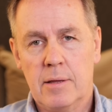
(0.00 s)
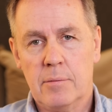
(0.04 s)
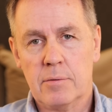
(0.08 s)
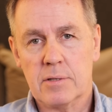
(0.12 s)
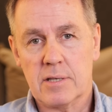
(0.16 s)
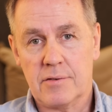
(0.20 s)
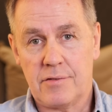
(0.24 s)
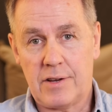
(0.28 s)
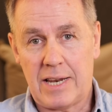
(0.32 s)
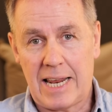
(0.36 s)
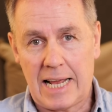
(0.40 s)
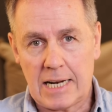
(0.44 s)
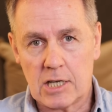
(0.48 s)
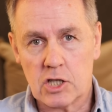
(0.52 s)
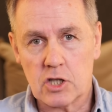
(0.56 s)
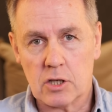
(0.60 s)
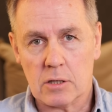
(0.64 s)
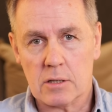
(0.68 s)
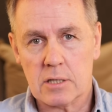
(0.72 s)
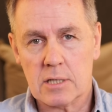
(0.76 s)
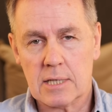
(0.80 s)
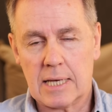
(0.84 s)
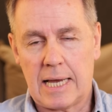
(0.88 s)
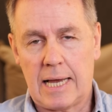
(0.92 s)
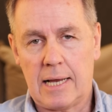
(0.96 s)
There was a financial
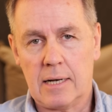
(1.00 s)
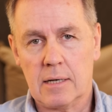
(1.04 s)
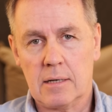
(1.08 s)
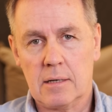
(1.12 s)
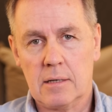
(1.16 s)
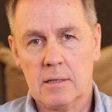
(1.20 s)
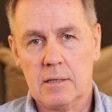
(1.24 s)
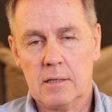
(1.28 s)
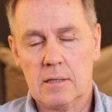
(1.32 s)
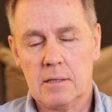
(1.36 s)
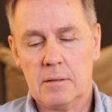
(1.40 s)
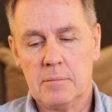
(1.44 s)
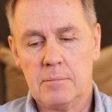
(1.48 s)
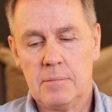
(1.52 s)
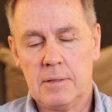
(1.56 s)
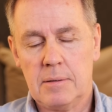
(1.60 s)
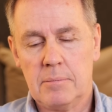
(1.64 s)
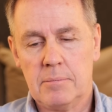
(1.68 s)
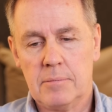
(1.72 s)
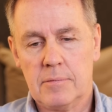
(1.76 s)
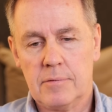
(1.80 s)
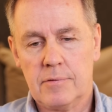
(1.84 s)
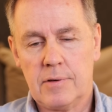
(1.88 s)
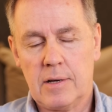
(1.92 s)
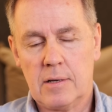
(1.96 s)
scandal. It had
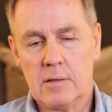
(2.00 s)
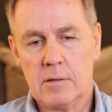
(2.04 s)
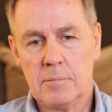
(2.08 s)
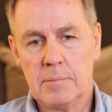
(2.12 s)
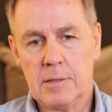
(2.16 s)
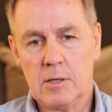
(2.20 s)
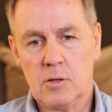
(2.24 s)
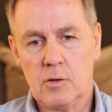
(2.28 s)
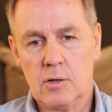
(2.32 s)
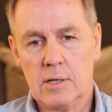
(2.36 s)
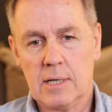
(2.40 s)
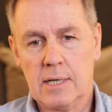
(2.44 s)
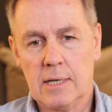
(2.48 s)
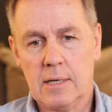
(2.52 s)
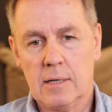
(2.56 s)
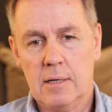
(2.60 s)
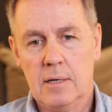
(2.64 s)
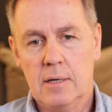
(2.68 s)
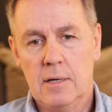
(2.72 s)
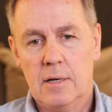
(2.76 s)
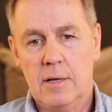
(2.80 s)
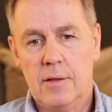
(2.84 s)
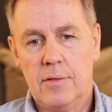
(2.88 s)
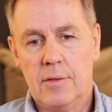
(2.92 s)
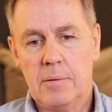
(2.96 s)
been found to be cooking
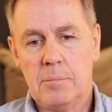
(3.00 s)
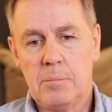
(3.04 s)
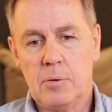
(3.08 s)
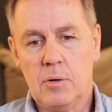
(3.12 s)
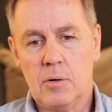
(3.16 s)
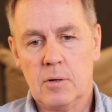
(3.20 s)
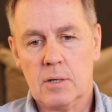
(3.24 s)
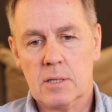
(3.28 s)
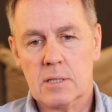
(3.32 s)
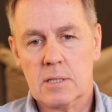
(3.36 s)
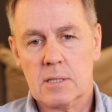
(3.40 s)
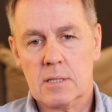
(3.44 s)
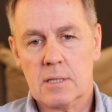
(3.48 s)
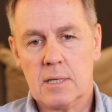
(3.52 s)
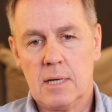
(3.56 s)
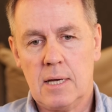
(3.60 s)
the books.